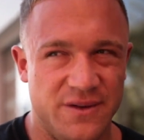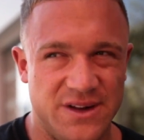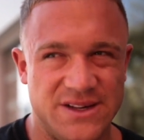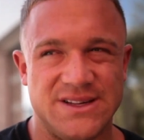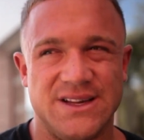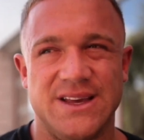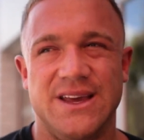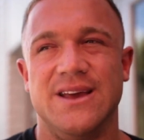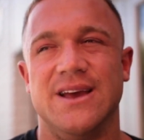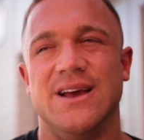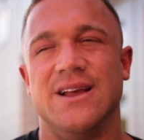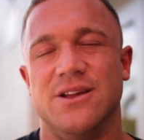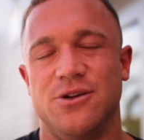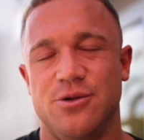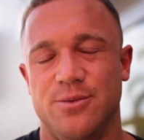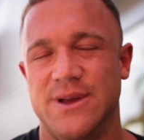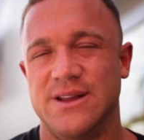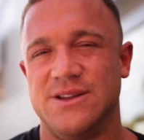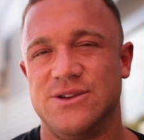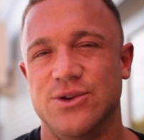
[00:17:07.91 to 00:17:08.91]
obviously a
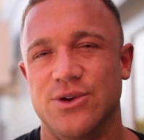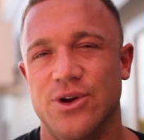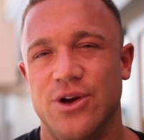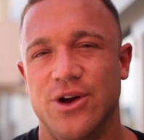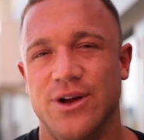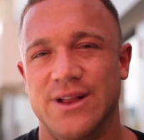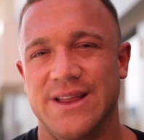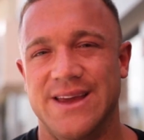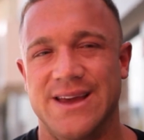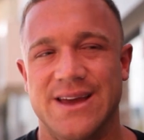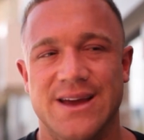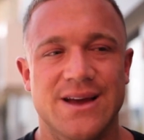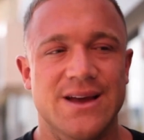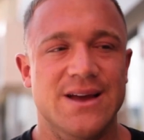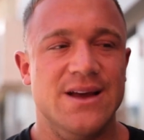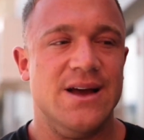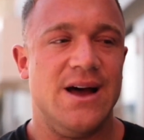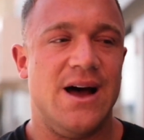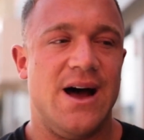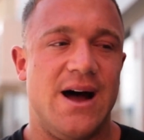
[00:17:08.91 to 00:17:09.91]
little bit too early
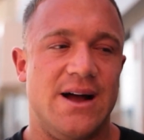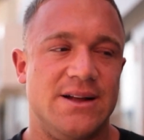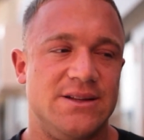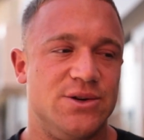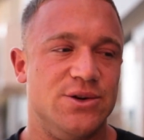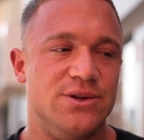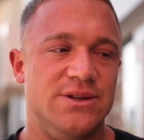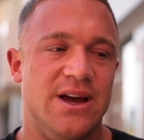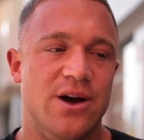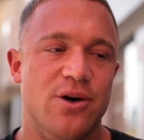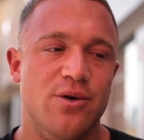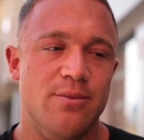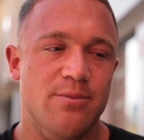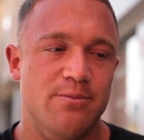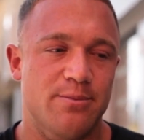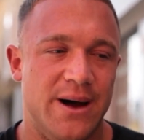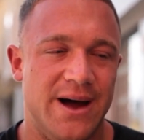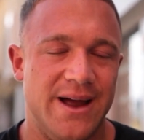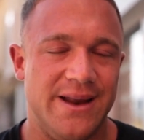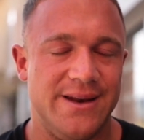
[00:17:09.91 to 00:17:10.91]
to tell,
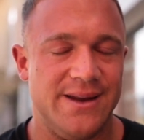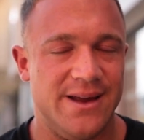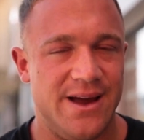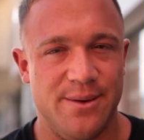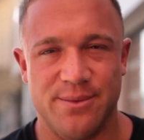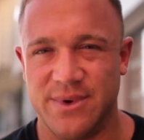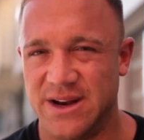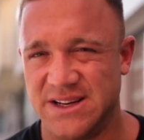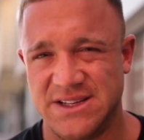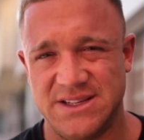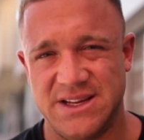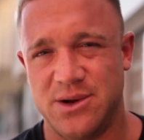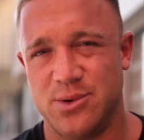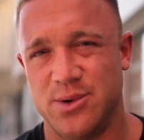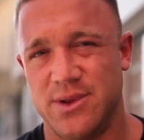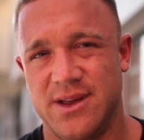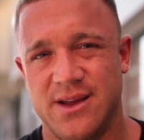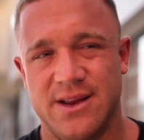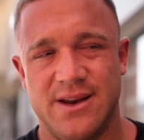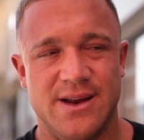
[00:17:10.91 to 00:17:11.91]
but I'm going to stick
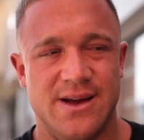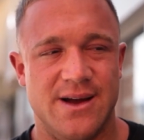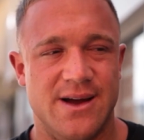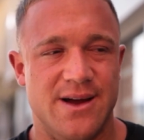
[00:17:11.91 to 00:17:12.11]
with it.